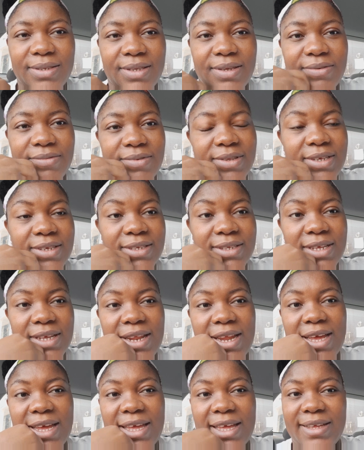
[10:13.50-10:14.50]
Devil is a
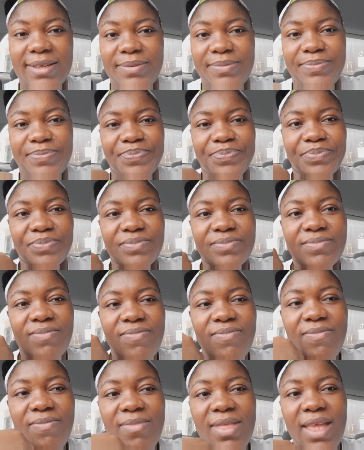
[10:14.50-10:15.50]
liar.
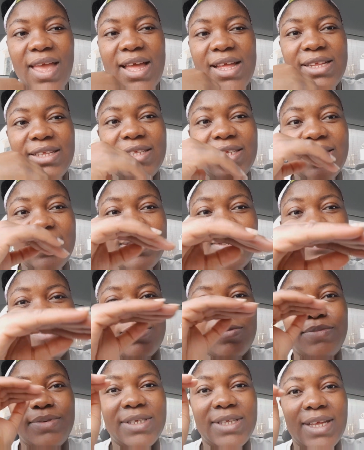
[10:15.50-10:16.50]
And this
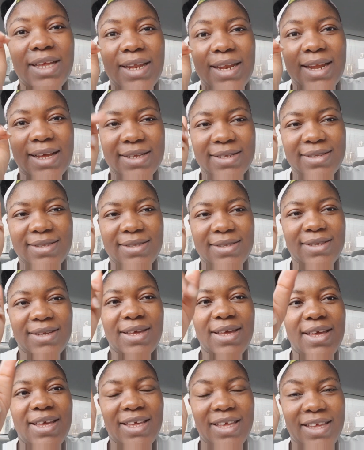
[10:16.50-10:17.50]
will be the last.
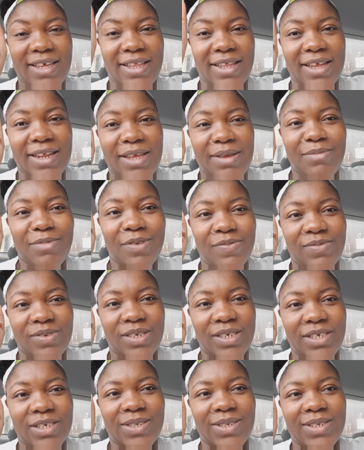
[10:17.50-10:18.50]
In the name of
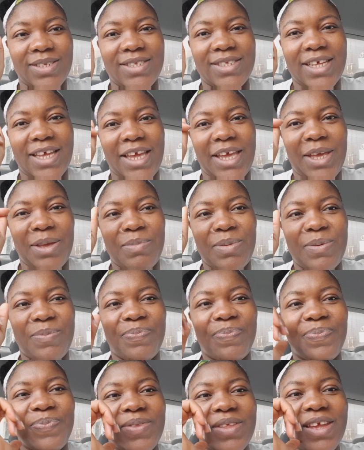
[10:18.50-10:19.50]
Jesus,
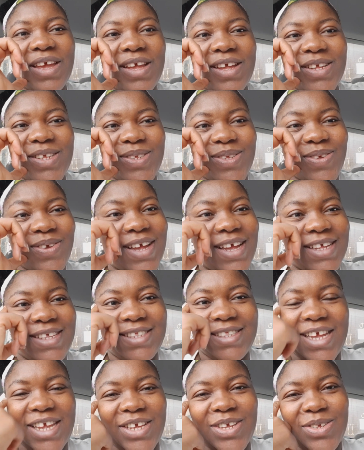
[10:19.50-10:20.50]
amen. So
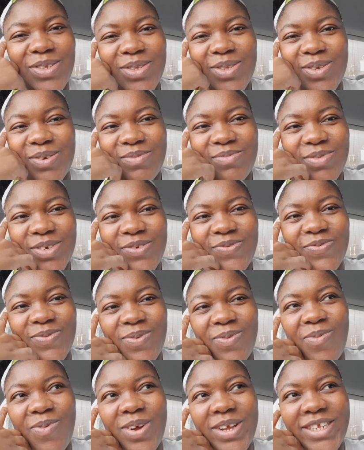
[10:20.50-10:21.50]
guys, thank you so much
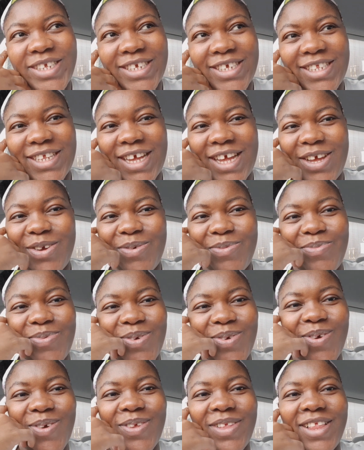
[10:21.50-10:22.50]
for watching. I hope
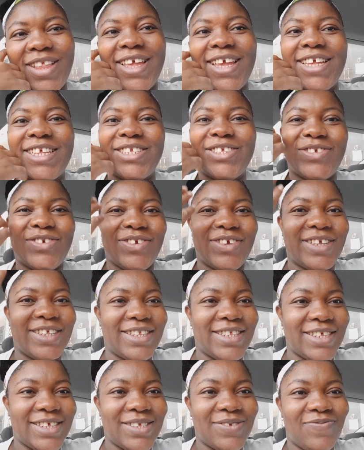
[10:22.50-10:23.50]
you all
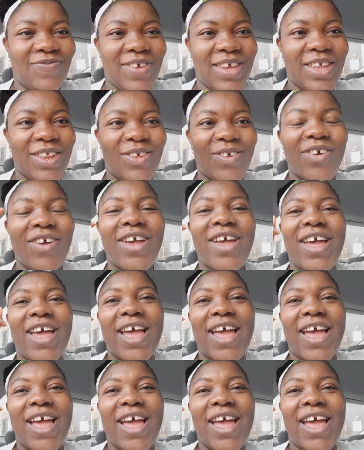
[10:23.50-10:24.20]
enjoyed this video.